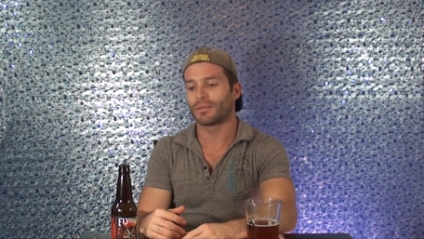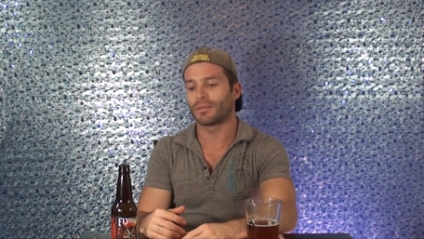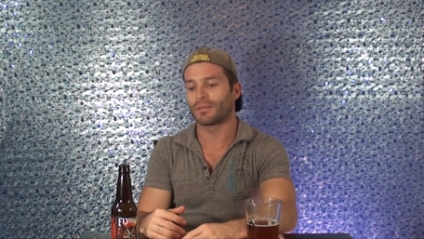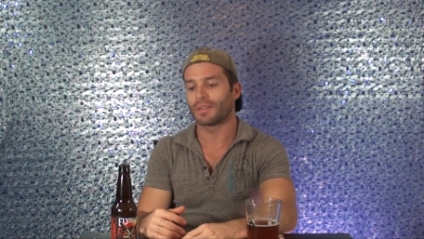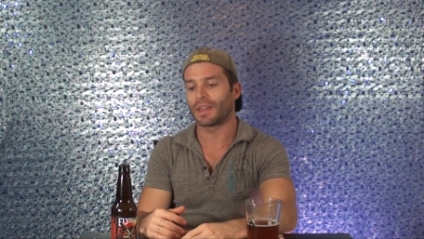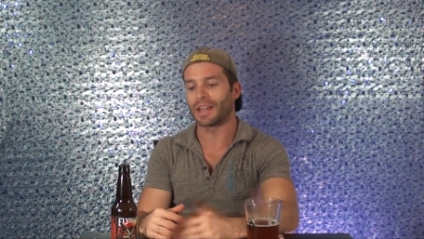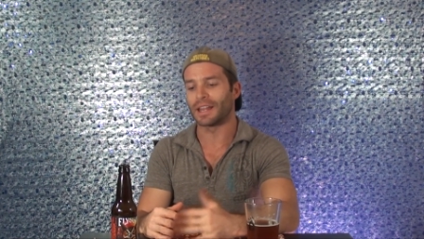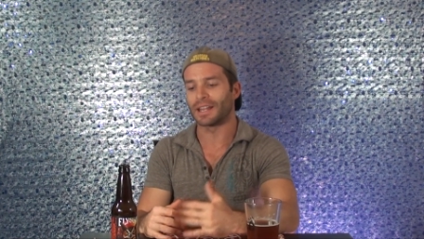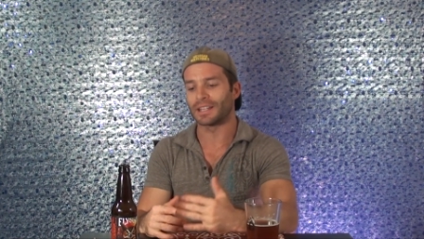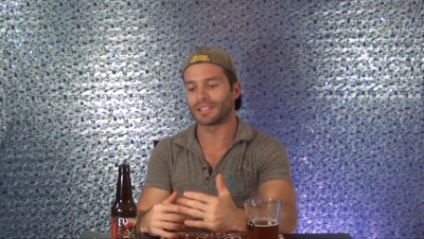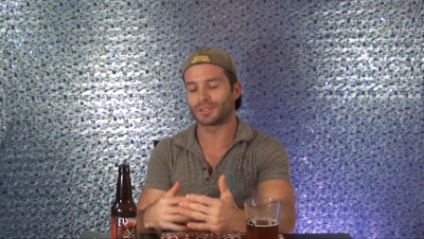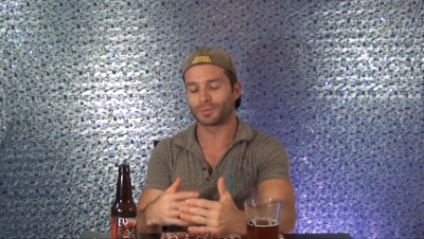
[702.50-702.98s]

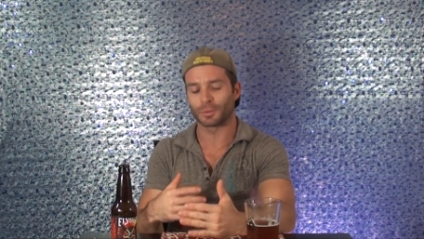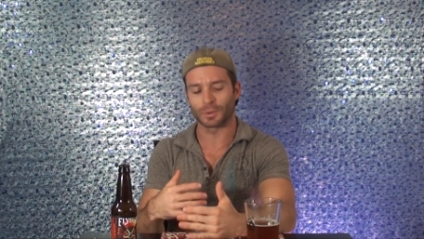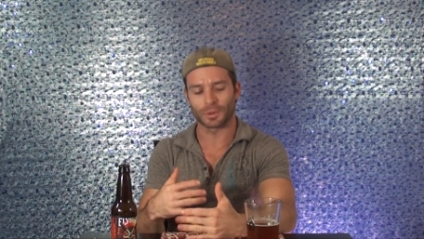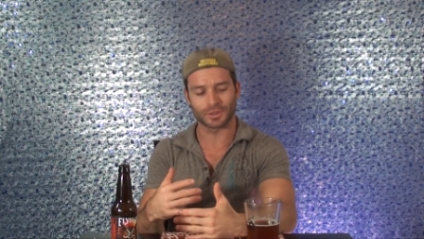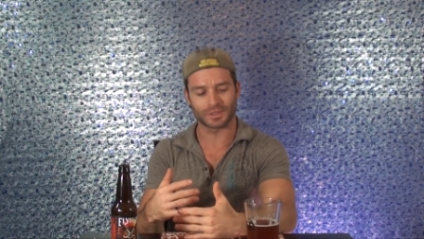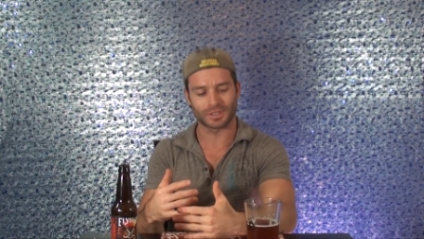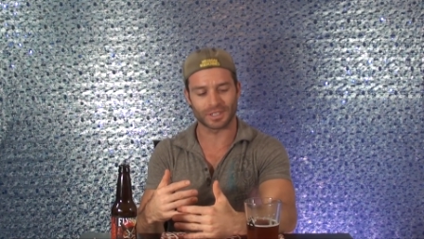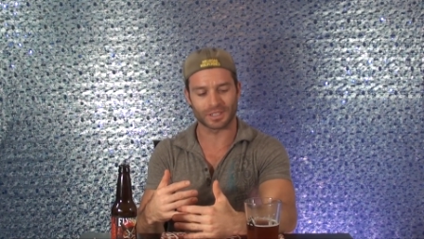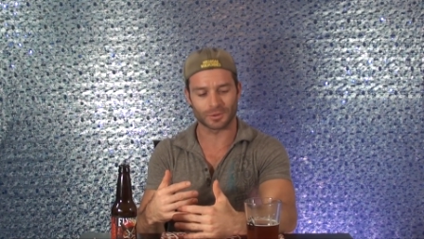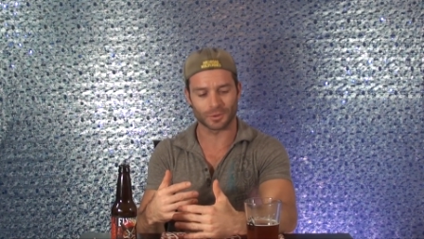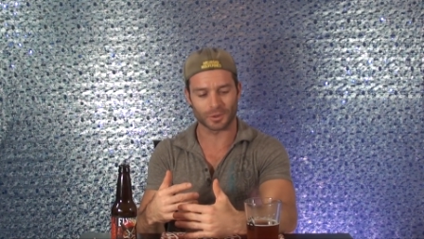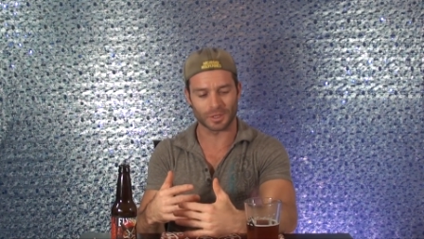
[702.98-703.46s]
it's one
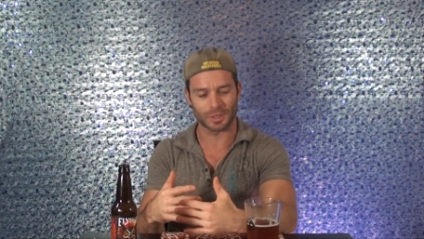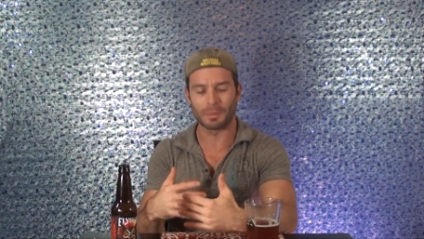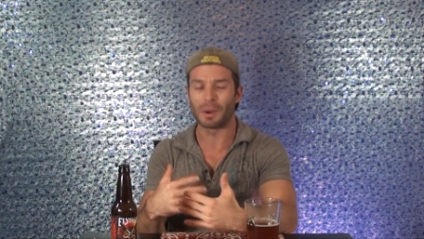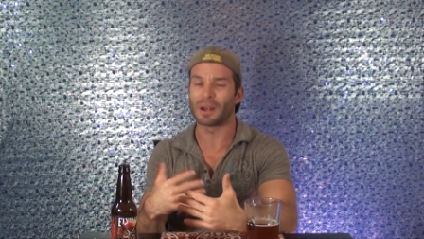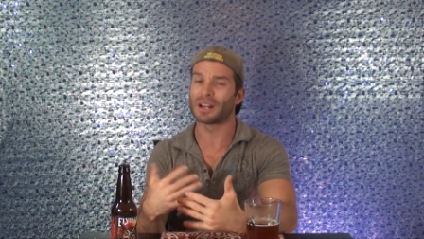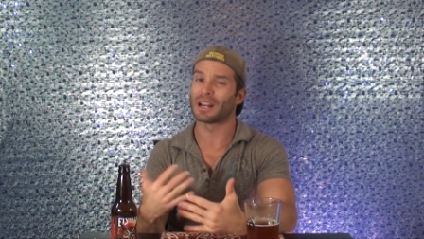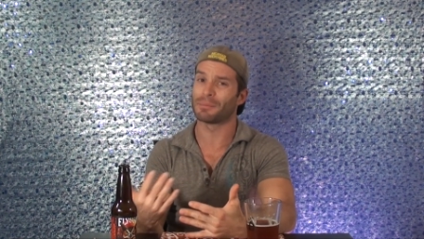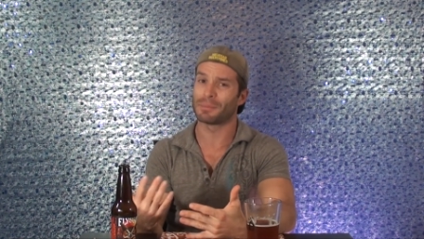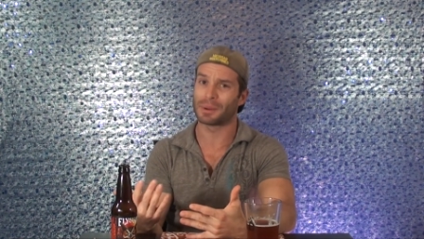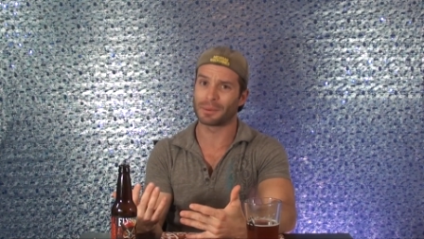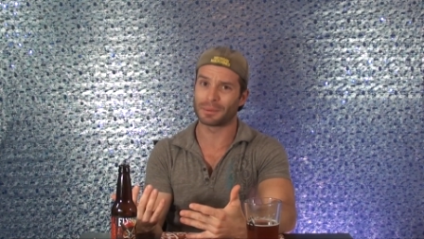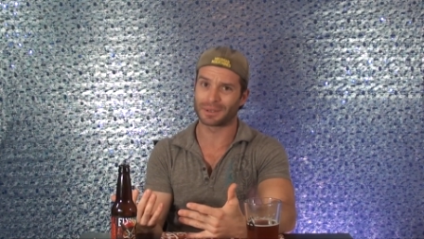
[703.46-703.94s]
of those things where you
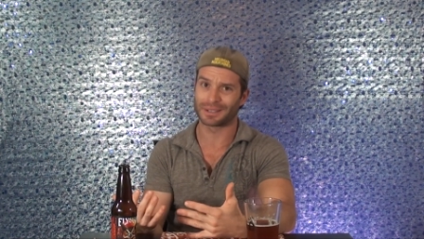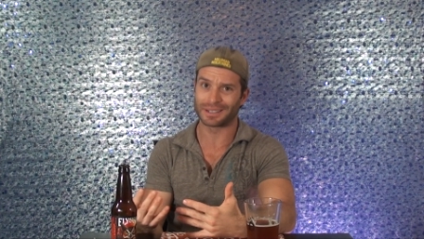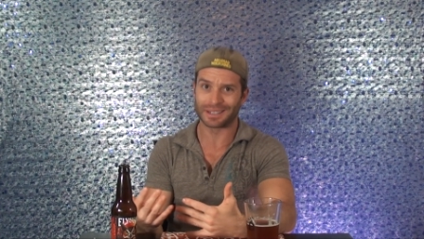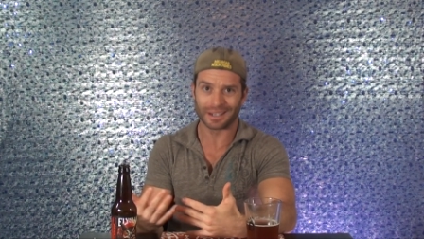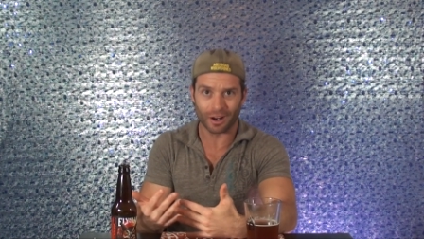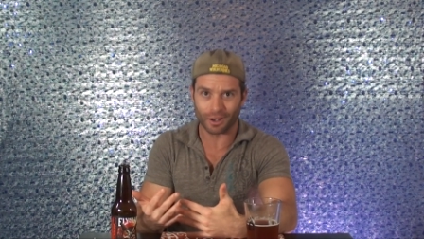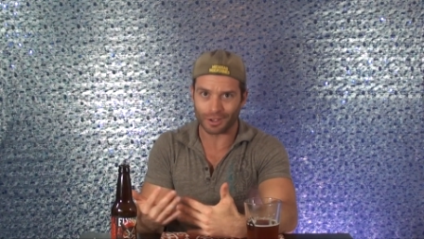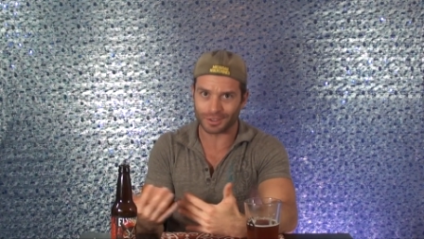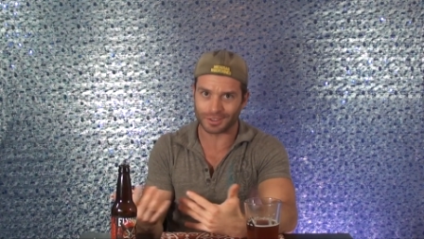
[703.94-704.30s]
might not be able to